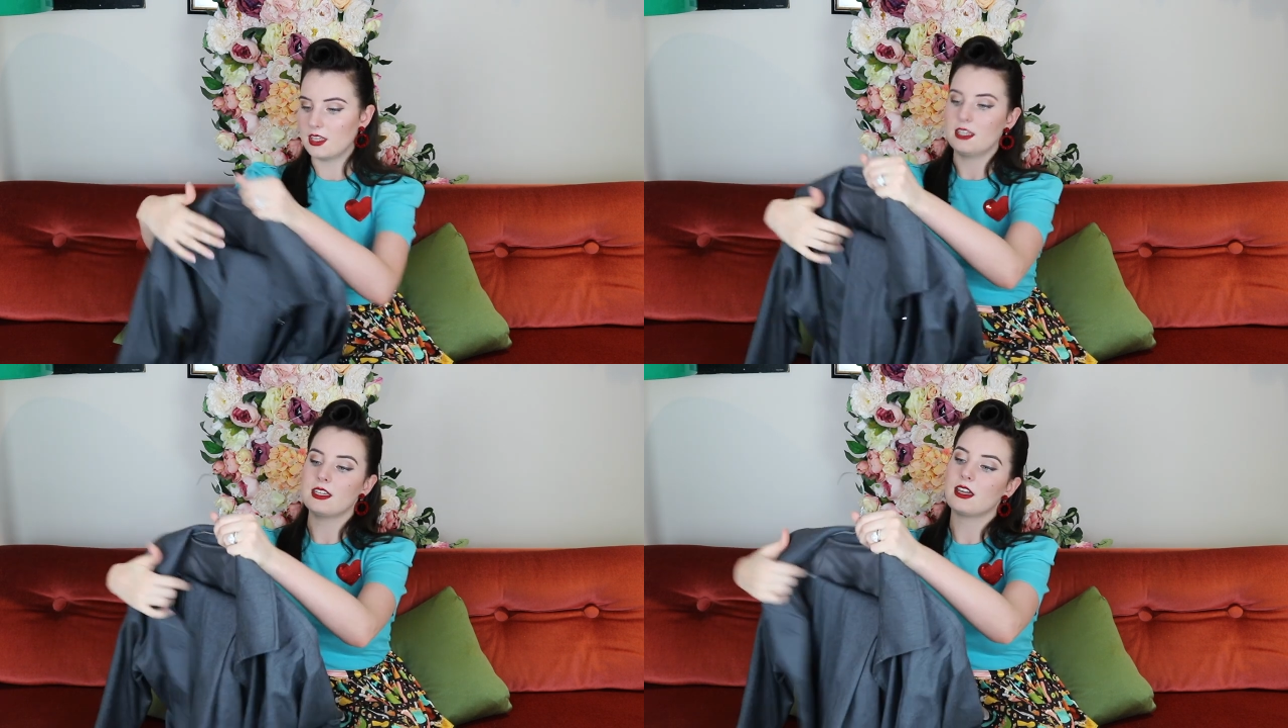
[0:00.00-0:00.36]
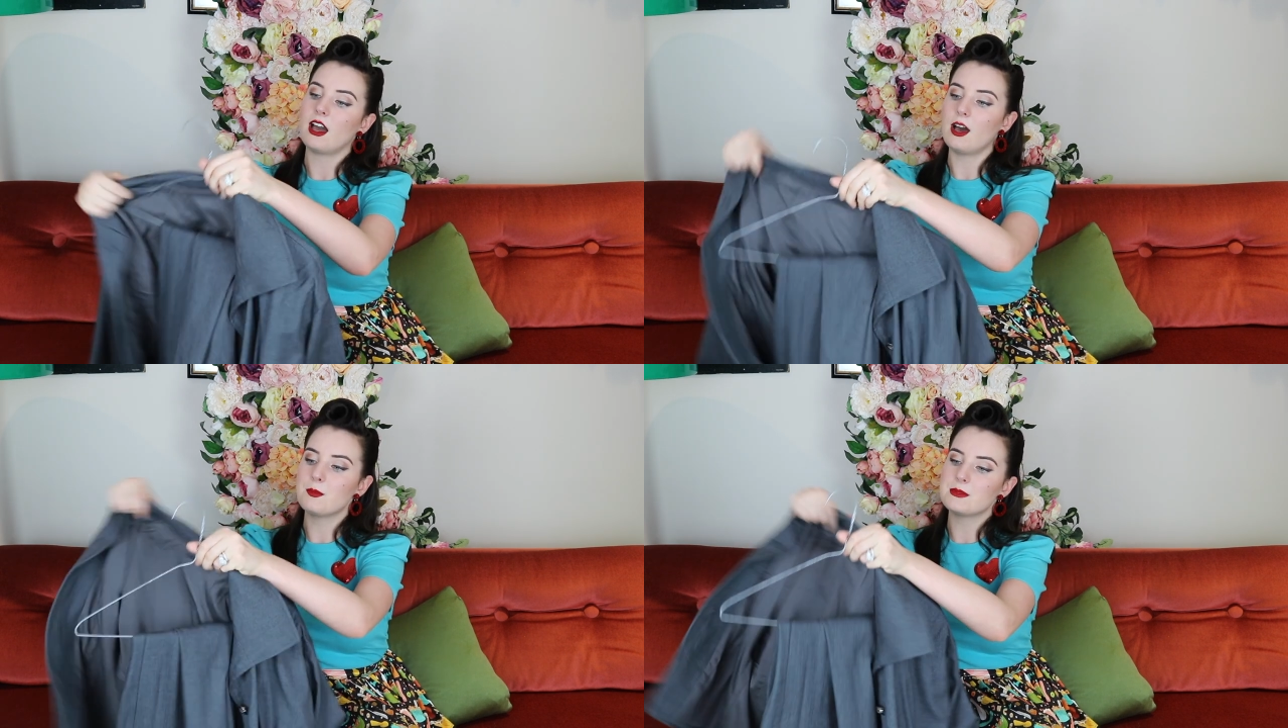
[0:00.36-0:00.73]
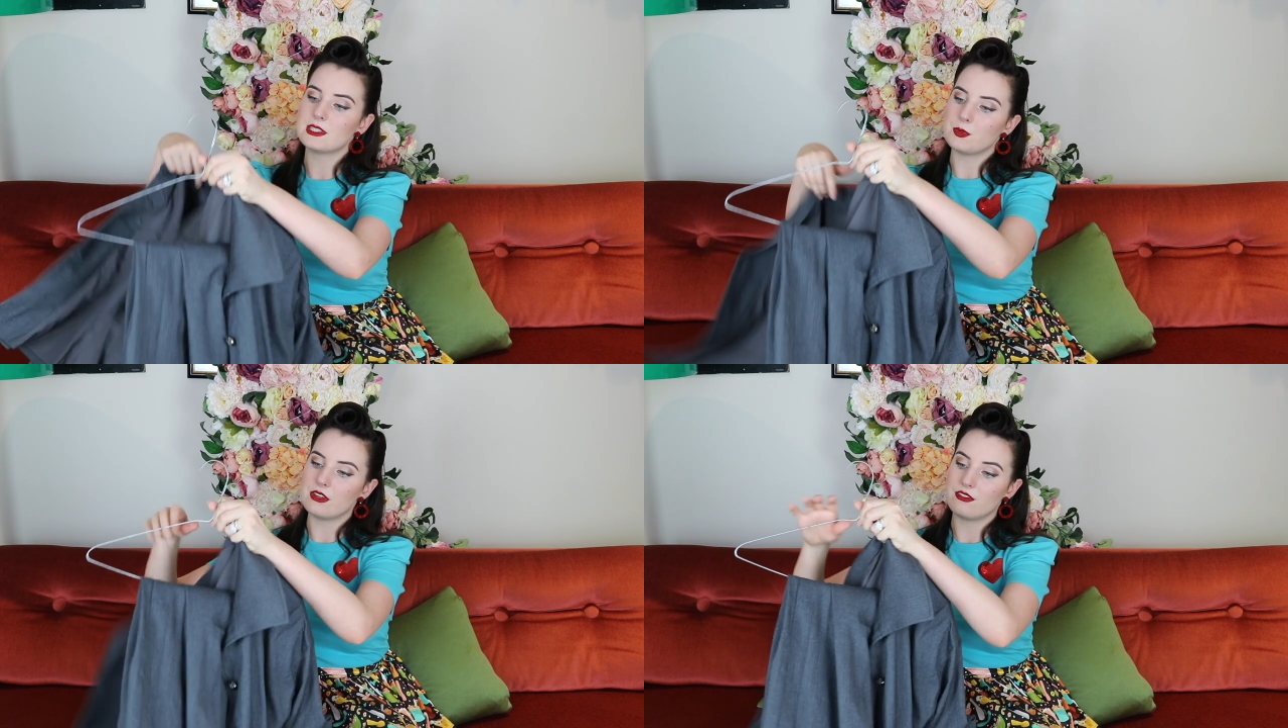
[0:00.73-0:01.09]
It comes
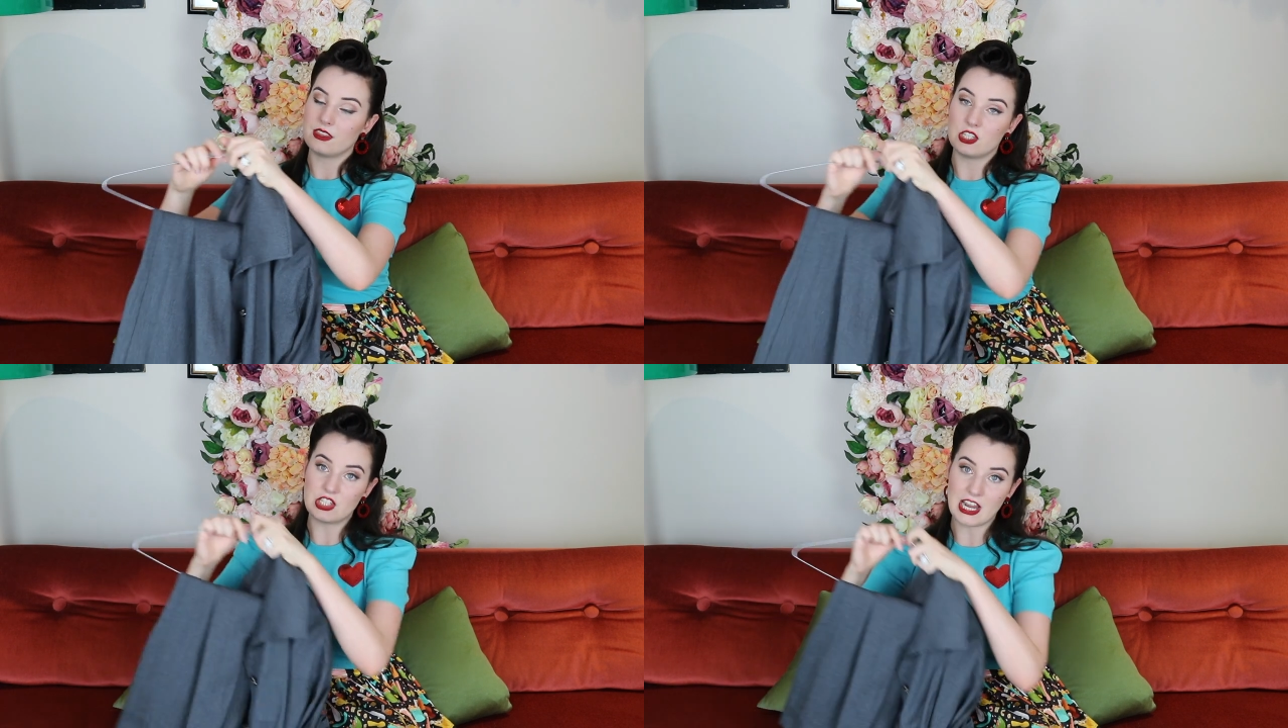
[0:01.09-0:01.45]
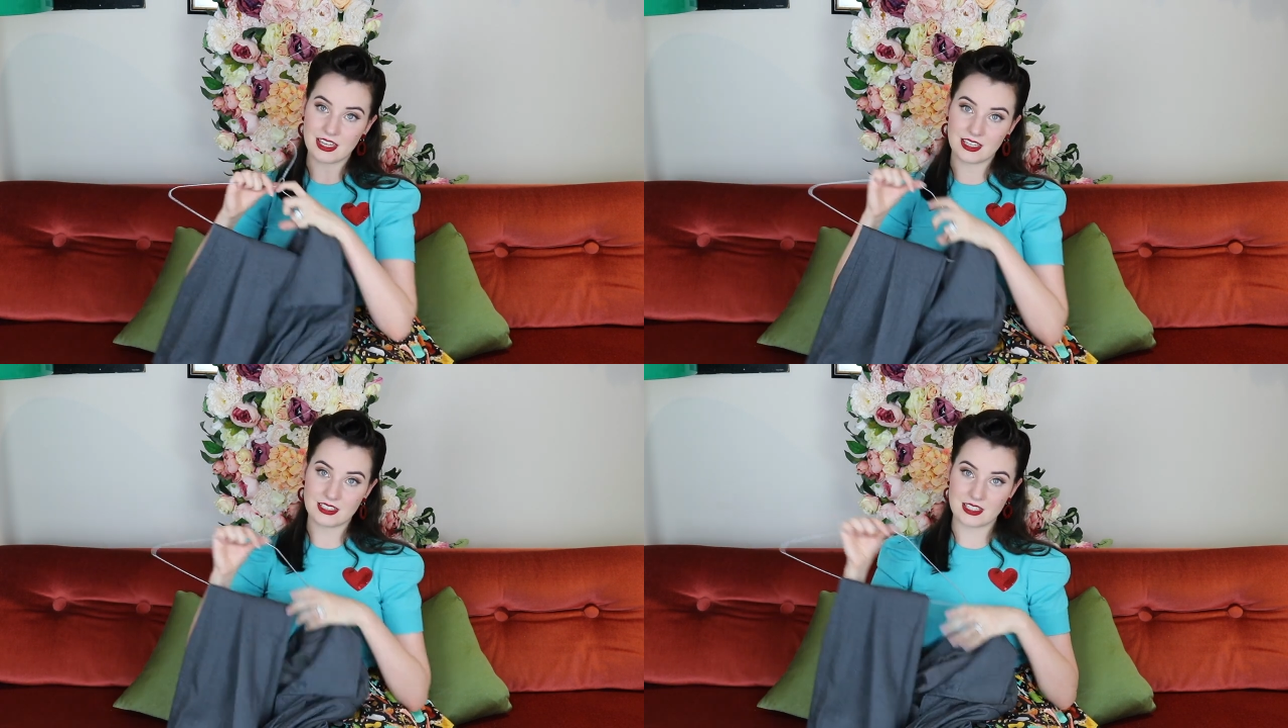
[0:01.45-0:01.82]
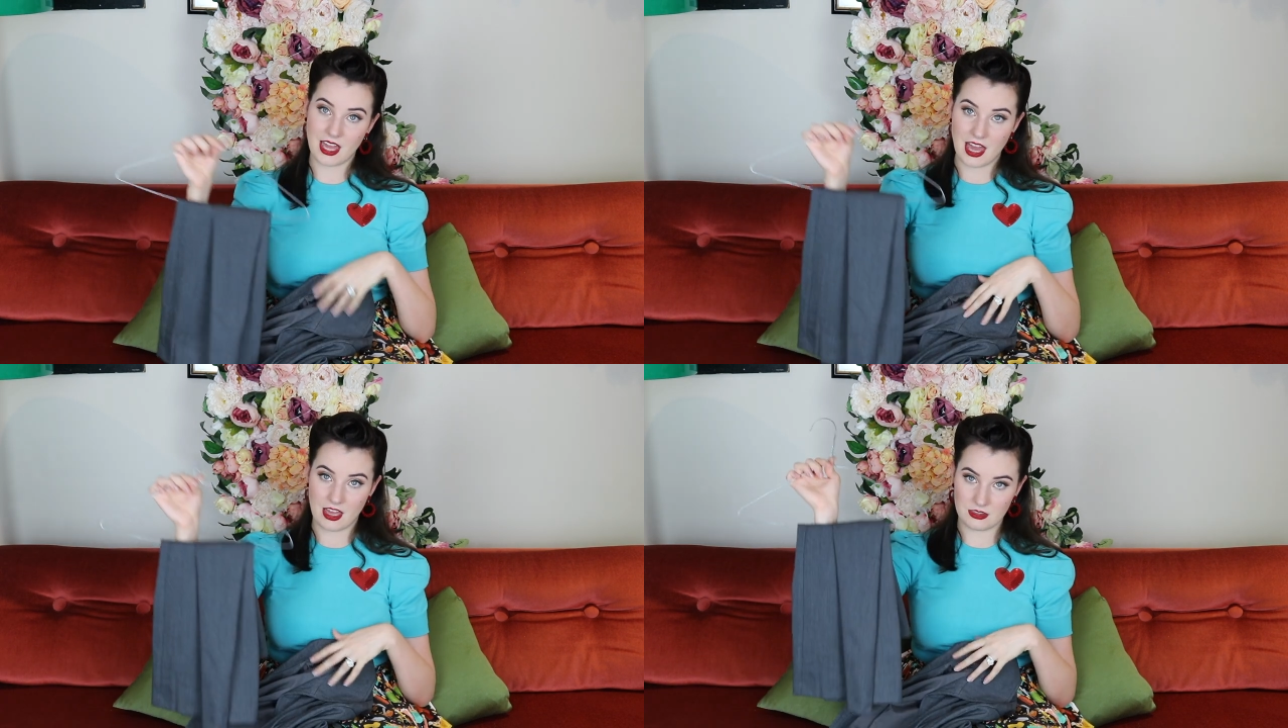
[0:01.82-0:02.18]
with the jacket
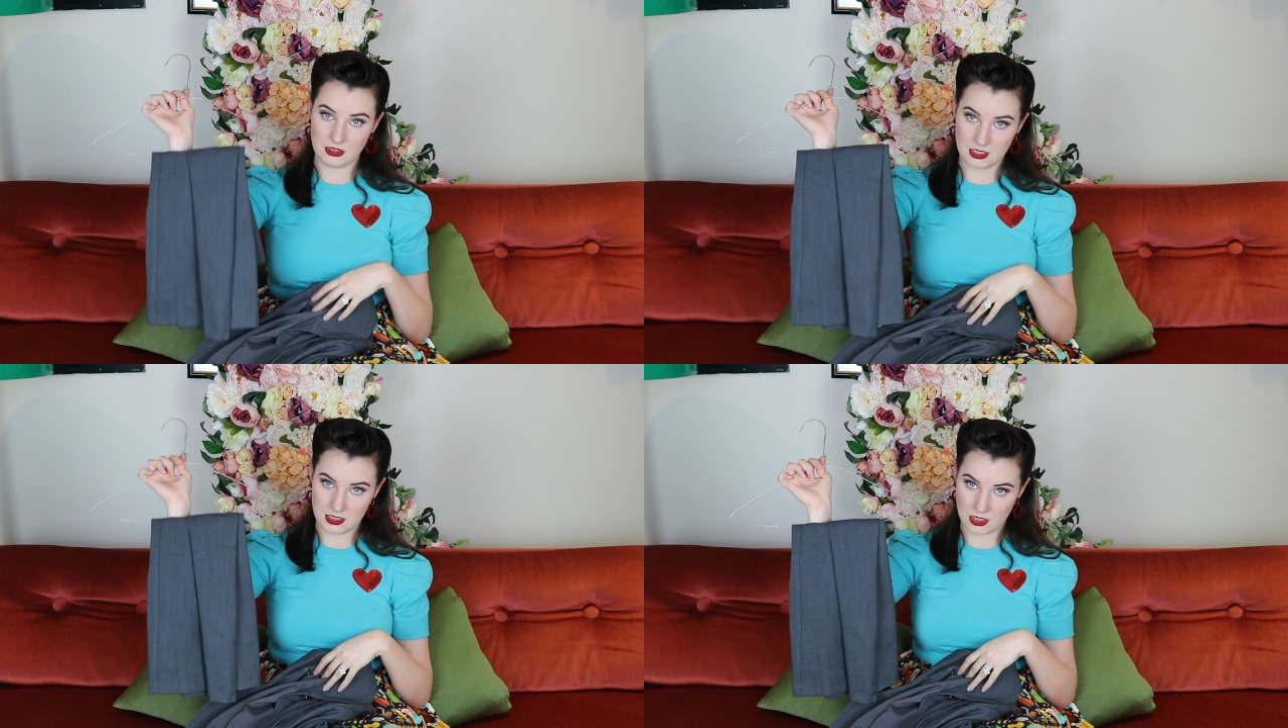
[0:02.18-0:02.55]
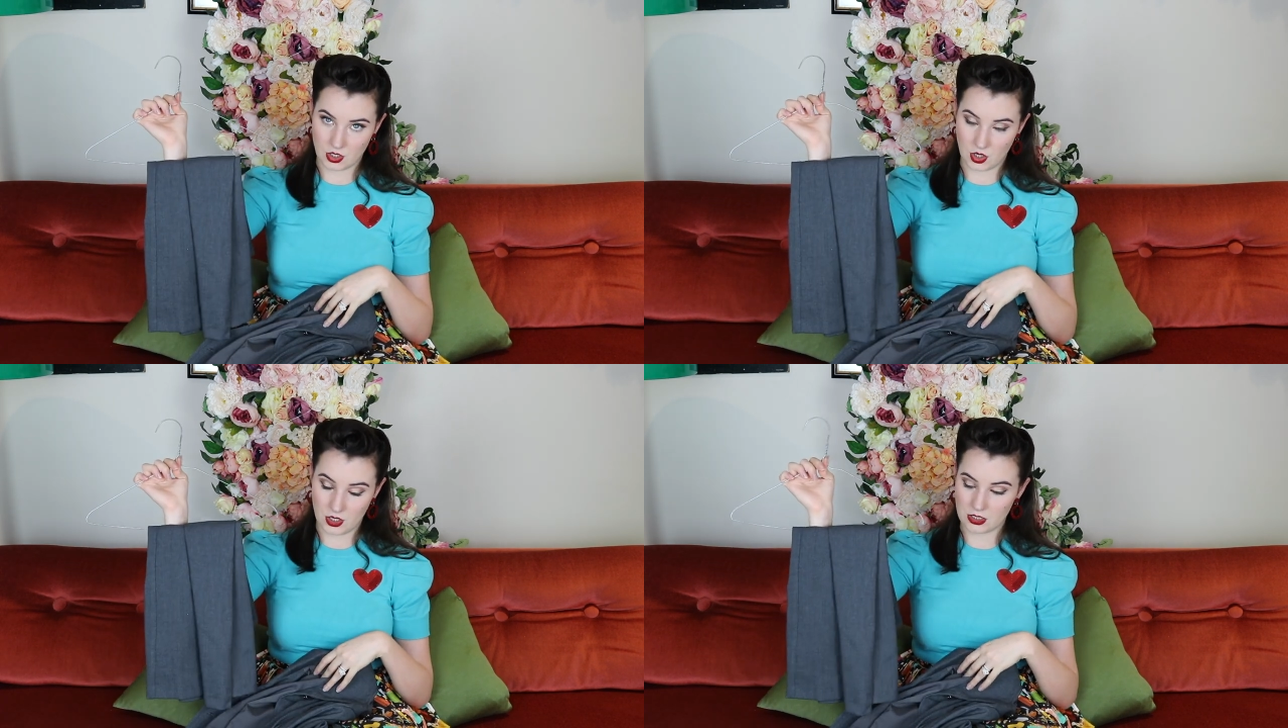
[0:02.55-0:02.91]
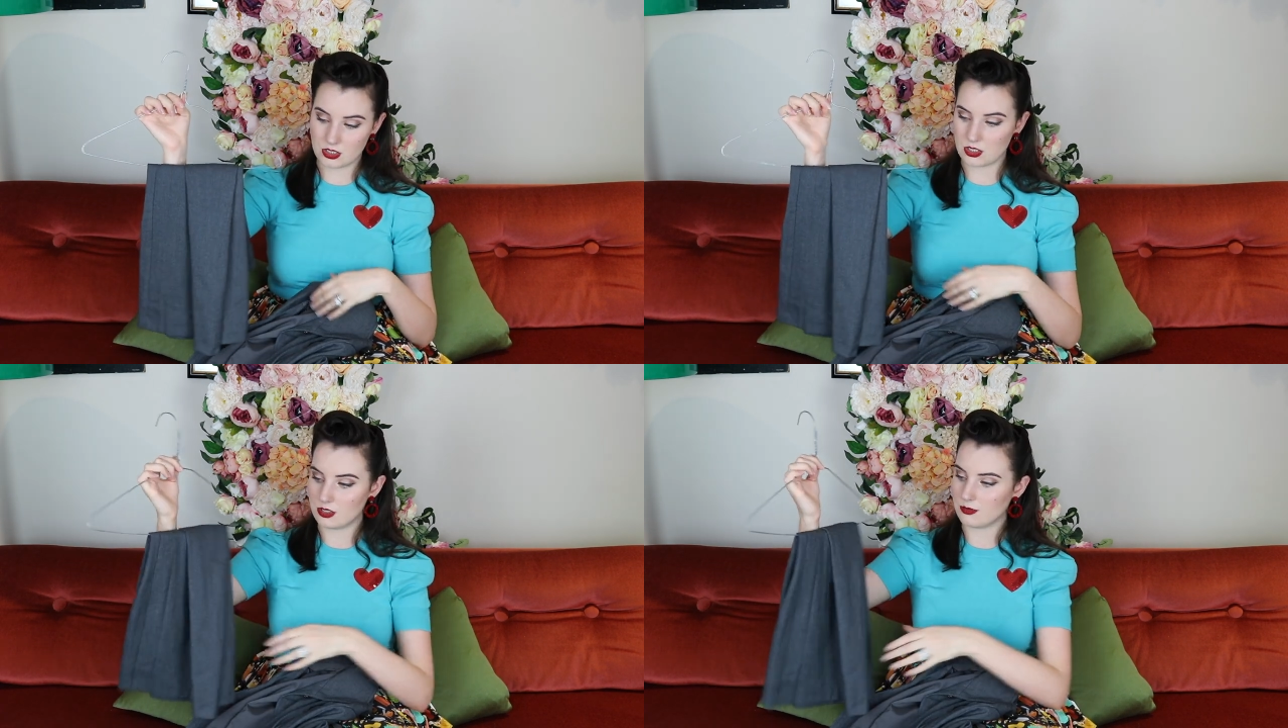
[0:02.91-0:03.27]
and the
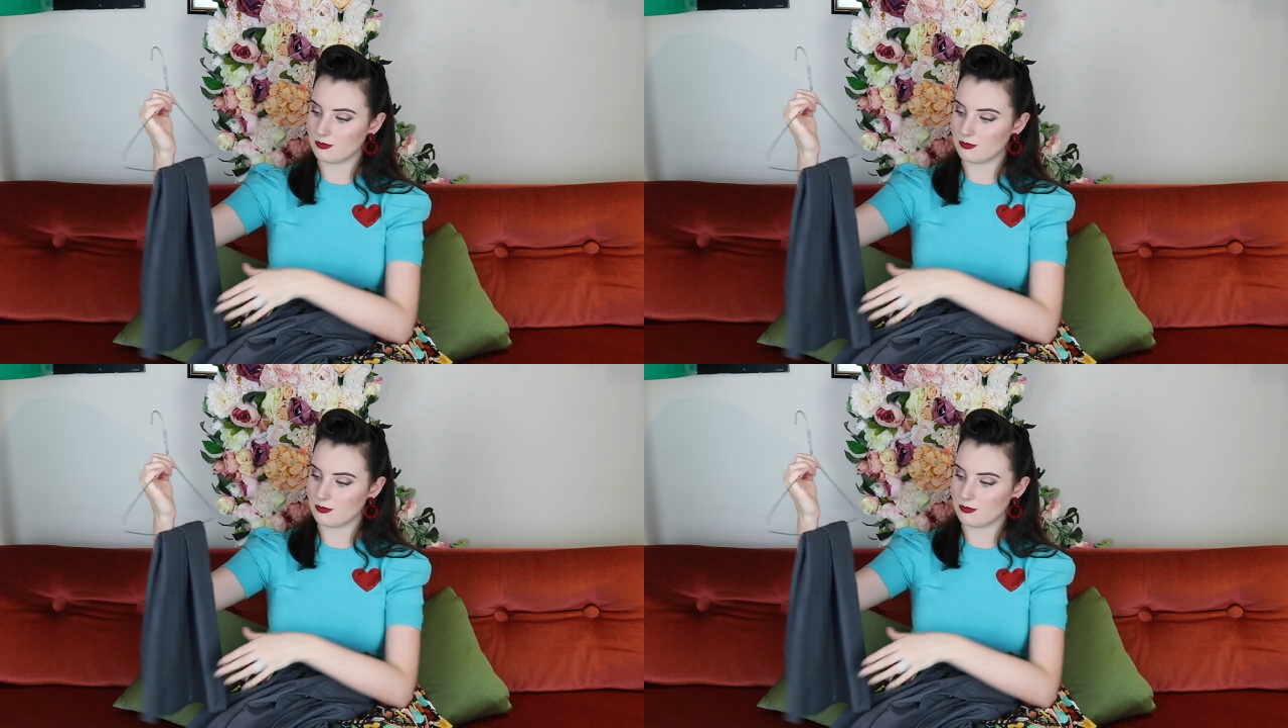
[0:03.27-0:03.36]
skirt.